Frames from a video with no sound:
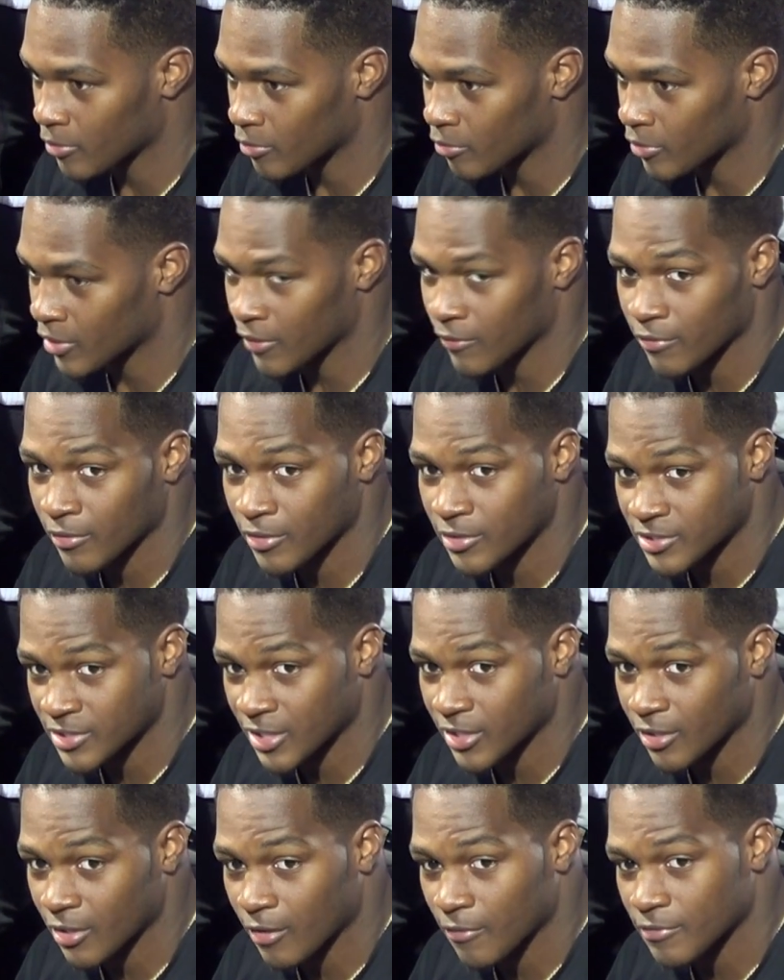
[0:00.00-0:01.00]
whatever
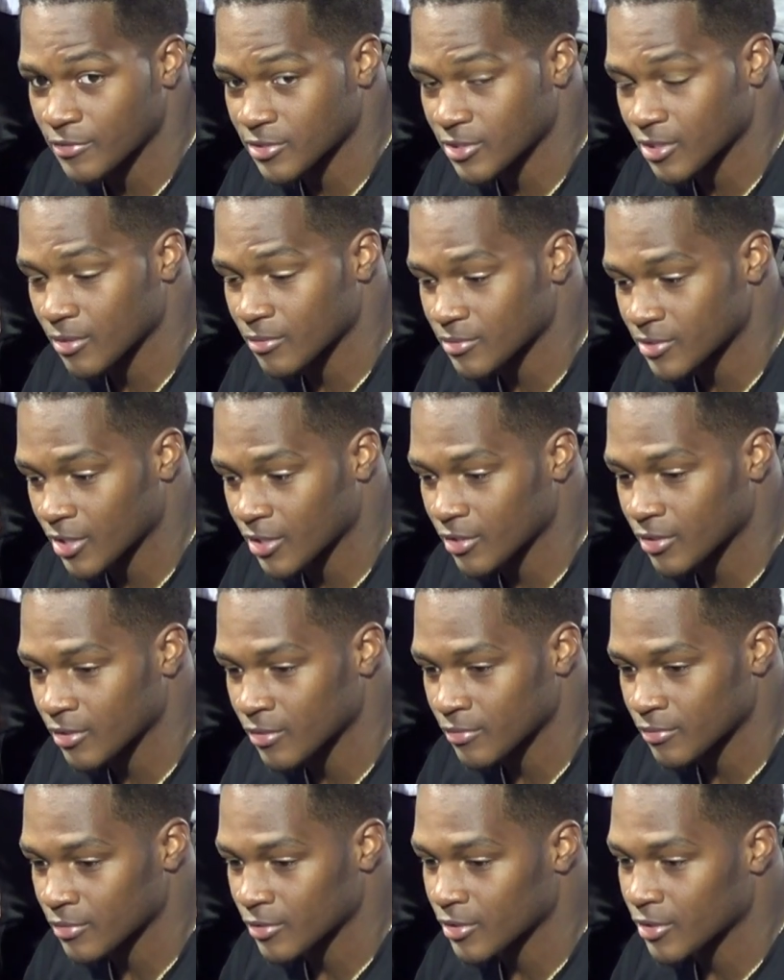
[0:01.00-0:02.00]
set the offense comes out
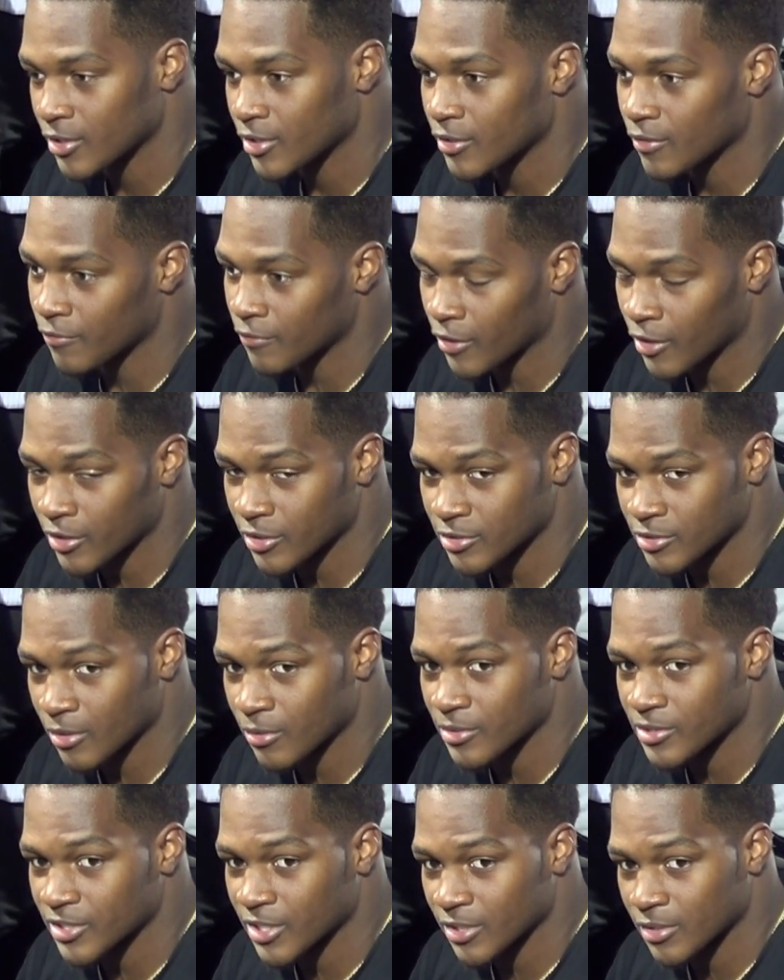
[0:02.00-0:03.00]
of, Vaughn is
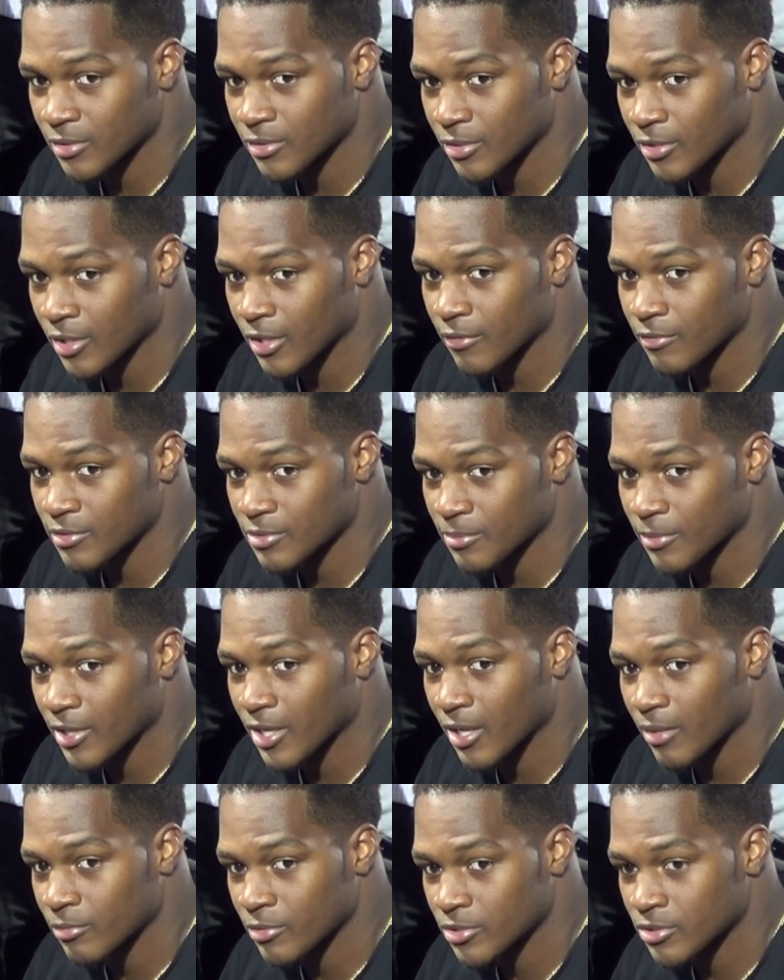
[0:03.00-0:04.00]
always yelling the coverage behind me,